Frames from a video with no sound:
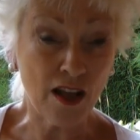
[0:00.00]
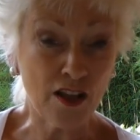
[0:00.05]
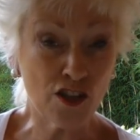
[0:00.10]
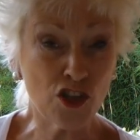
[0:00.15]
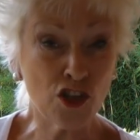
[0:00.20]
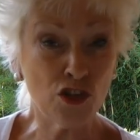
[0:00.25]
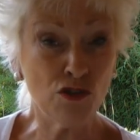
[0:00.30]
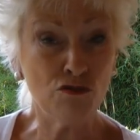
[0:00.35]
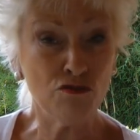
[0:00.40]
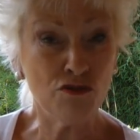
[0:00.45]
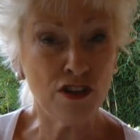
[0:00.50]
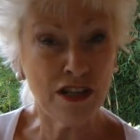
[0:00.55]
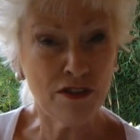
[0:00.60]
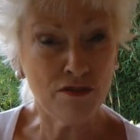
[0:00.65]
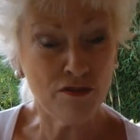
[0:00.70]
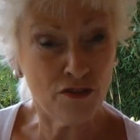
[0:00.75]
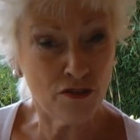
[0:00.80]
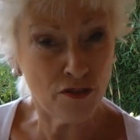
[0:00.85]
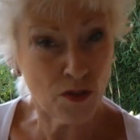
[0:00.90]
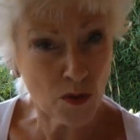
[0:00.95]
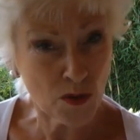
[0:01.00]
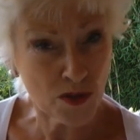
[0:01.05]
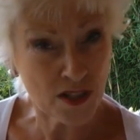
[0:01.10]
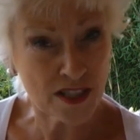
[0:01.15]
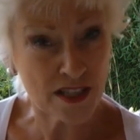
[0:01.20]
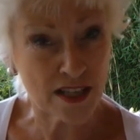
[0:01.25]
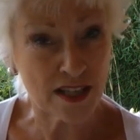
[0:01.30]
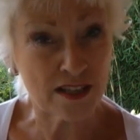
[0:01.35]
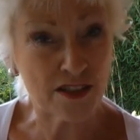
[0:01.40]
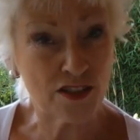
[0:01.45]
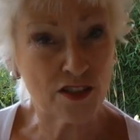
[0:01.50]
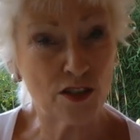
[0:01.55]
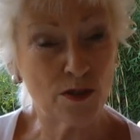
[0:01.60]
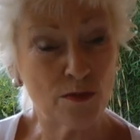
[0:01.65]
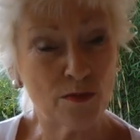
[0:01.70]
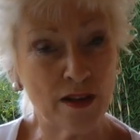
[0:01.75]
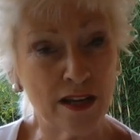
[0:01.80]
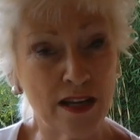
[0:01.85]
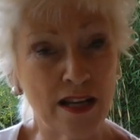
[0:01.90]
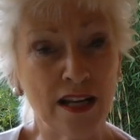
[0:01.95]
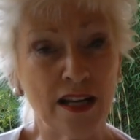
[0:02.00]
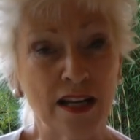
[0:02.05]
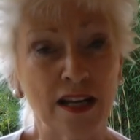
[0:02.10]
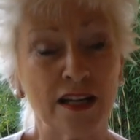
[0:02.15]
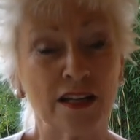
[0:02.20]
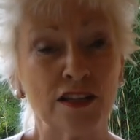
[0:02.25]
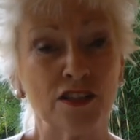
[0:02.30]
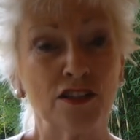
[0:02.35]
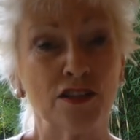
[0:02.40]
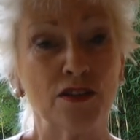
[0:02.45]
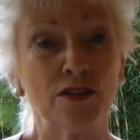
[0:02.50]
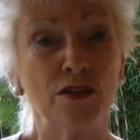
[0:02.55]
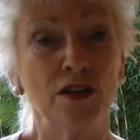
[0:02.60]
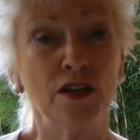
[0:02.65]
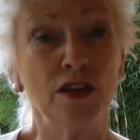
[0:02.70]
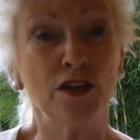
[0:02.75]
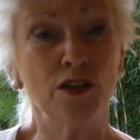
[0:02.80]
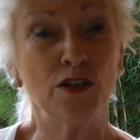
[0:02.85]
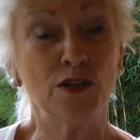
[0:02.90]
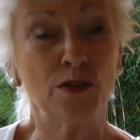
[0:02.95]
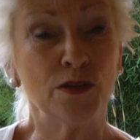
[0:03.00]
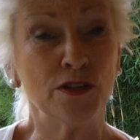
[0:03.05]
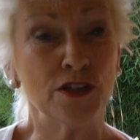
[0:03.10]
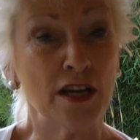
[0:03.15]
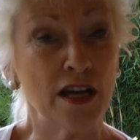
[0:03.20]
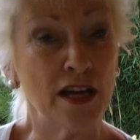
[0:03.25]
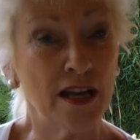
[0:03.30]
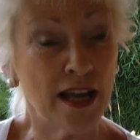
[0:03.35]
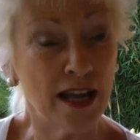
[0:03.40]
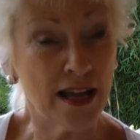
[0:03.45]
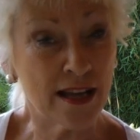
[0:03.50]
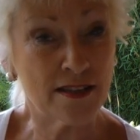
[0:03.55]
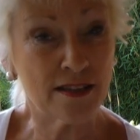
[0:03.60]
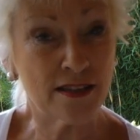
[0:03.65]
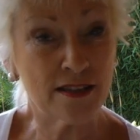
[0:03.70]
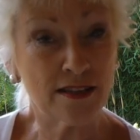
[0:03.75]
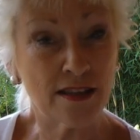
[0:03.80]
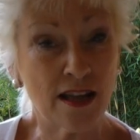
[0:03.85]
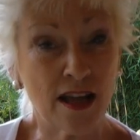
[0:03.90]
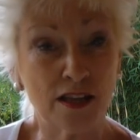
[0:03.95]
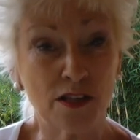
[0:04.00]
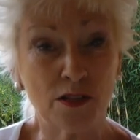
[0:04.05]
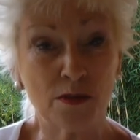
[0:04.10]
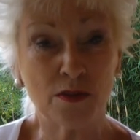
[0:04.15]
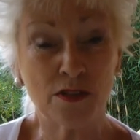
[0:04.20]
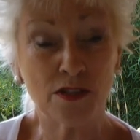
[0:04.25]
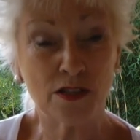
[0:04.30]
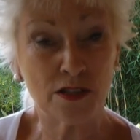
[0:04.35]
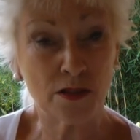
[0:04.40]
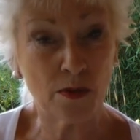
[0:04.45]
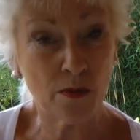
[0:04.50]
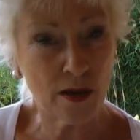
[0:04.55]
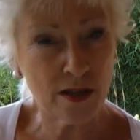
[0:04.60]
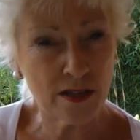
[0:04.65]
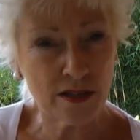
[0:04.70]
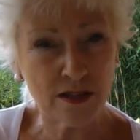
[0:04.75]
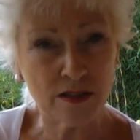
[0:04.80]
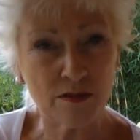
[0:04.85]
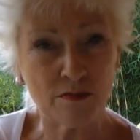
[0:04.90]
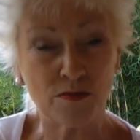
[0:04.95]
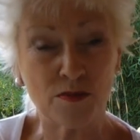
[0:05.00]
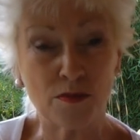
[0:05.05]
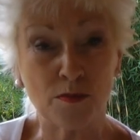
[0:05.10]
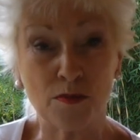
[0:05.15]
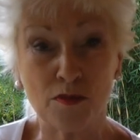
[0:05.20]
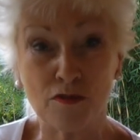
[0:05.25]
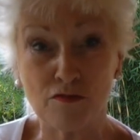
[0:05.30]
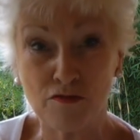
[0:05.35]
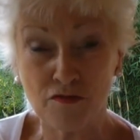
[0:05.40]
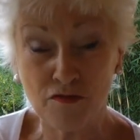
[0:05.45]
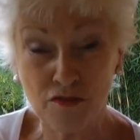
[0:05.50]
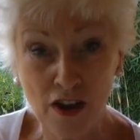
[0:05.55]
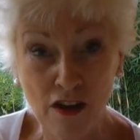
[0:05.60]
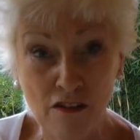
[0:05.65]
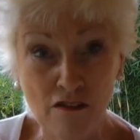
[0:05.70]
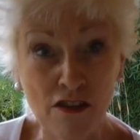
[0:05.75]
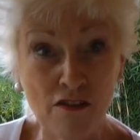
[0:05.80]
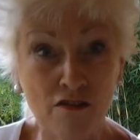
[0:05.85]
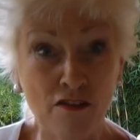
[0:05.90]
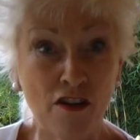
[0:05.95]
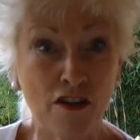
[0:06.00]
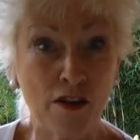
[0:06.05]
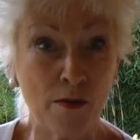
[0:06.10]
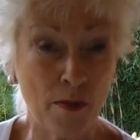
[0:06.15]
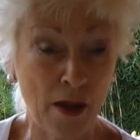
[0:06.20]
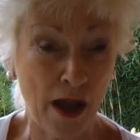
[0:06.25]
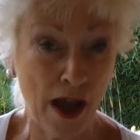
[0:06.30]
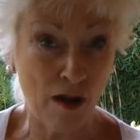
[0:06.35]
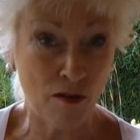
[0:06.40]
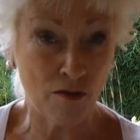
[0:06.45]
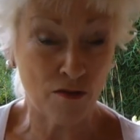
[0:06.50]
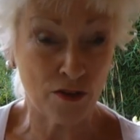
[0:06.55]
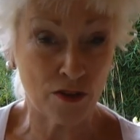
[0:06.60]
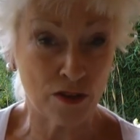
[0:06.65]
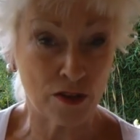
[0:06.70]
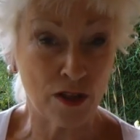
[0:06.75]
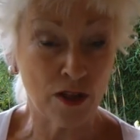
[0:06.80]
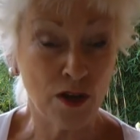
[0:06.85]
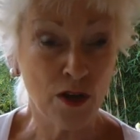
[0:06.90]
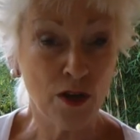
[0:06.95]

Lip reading: To reinforce this, you may like to do an exercise which is quite simple but very, very powerful,